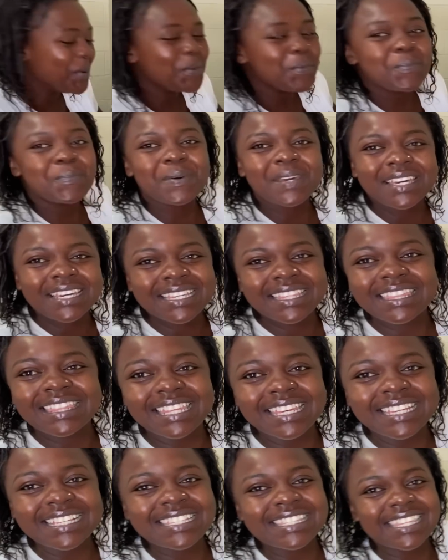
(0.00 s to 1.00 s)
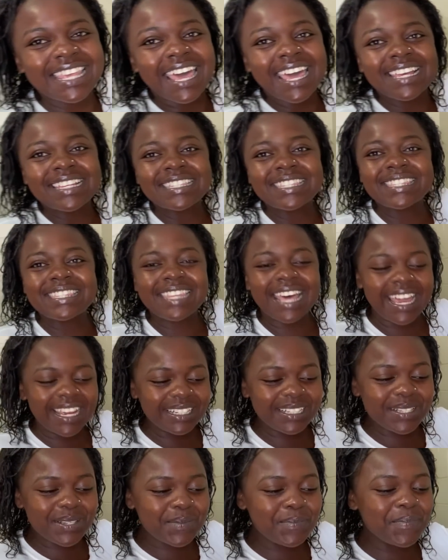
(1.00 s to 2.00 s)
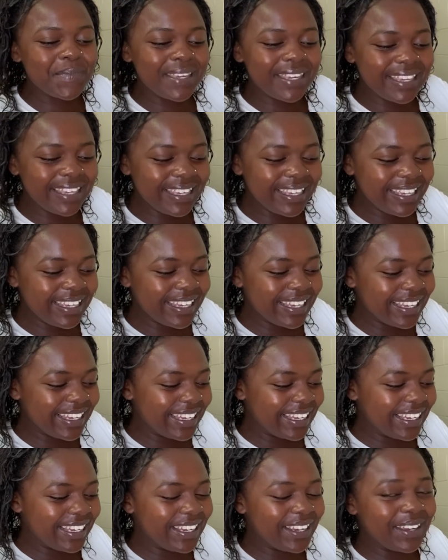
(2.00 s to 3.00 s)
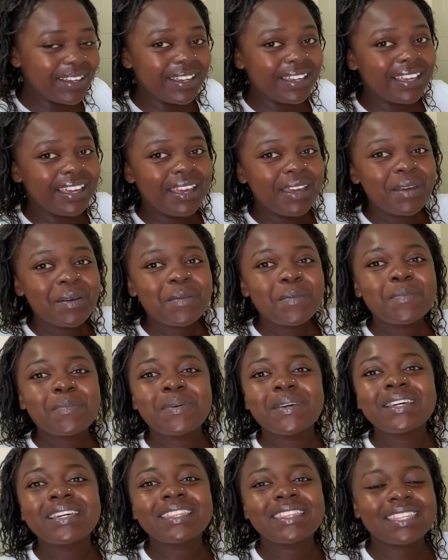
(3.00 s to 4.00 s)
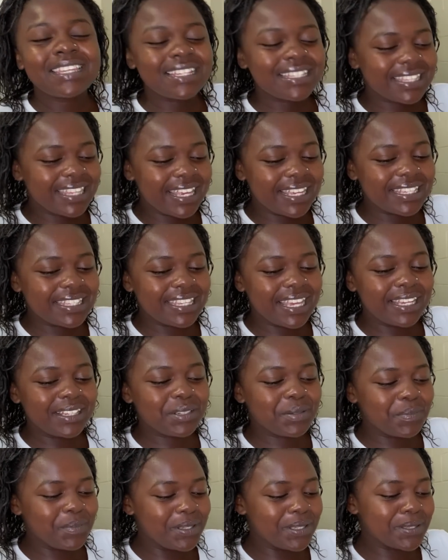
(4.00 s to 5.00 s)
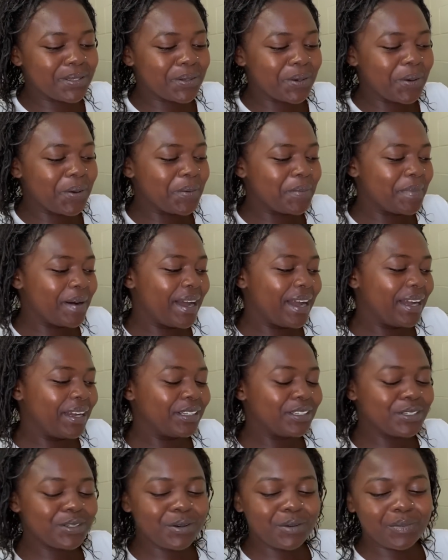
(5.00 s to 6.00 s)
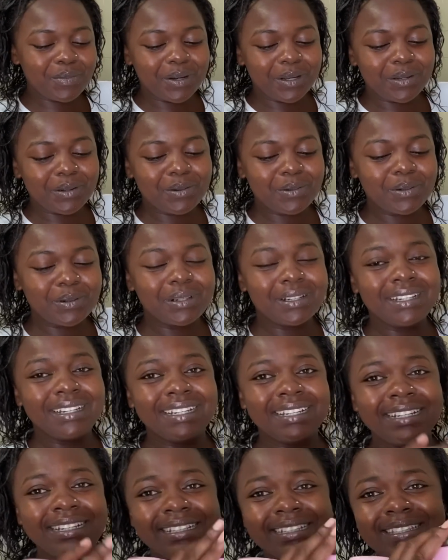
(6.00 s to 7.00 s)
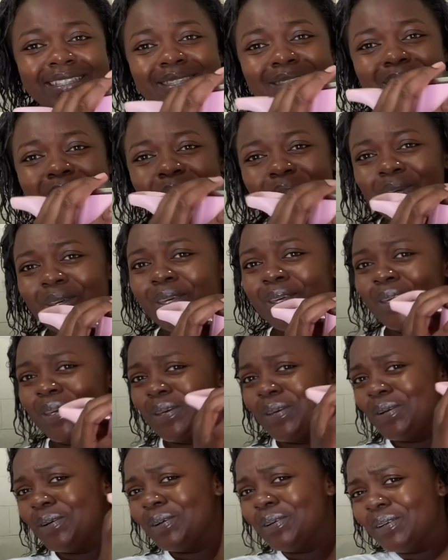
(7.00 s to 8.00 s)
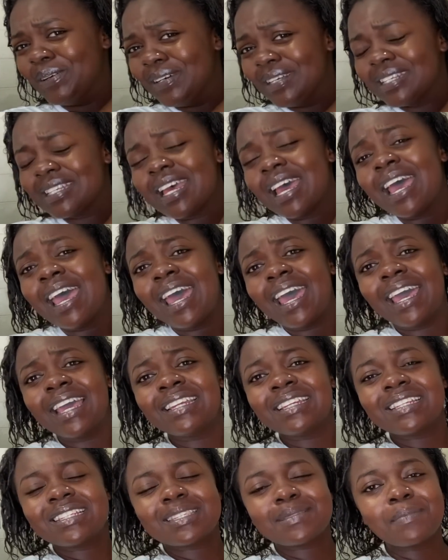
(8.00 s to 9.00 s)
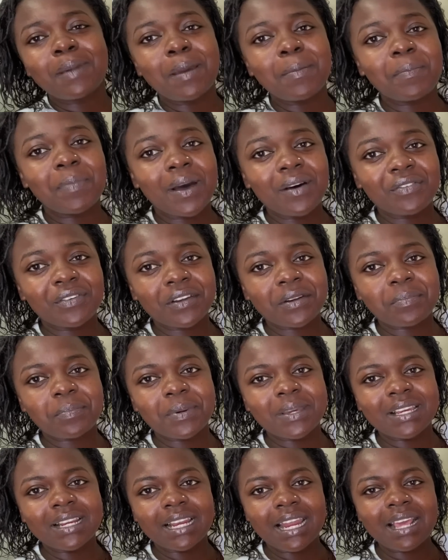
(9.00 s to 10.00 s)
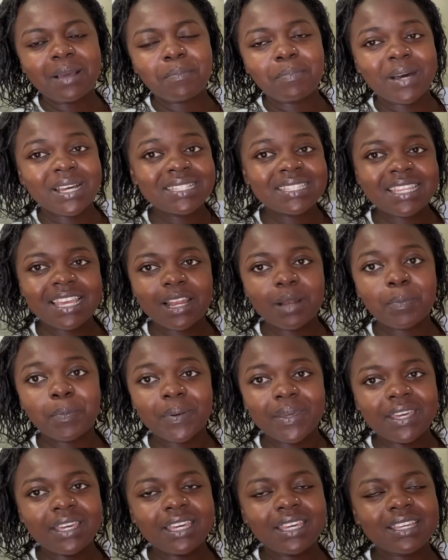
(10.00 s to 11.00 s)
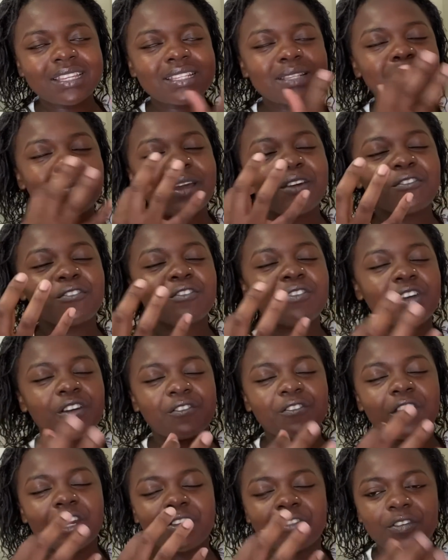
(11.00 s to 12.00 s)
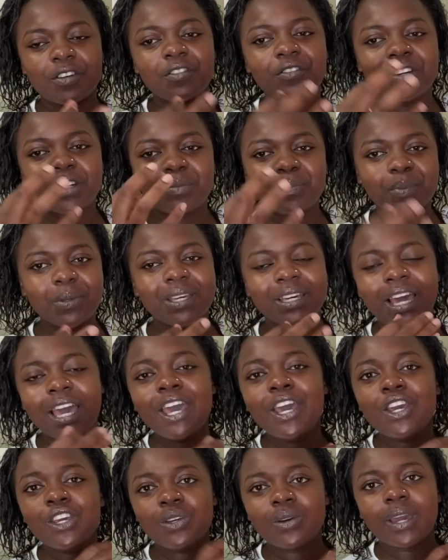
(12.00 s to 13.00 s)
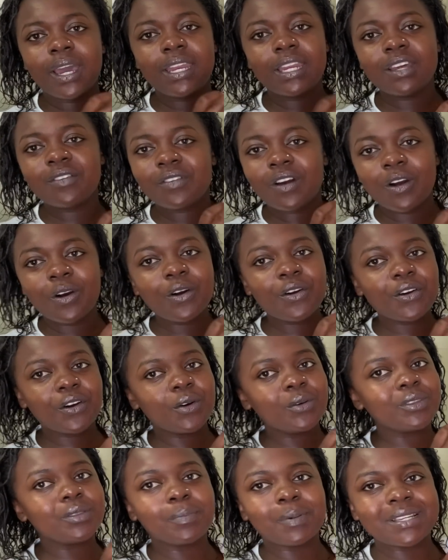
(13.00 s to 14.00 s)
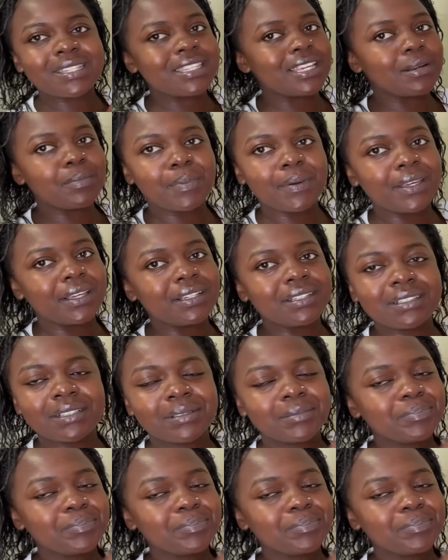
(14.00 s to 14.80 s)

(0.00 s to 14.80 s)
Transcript: Pink things excite me. Pink things excite me so much. Oh my god, it's so cute. And it's my perfect pink. Like, pastel pink is my favorite pink. You can never go wrong with pastel pink.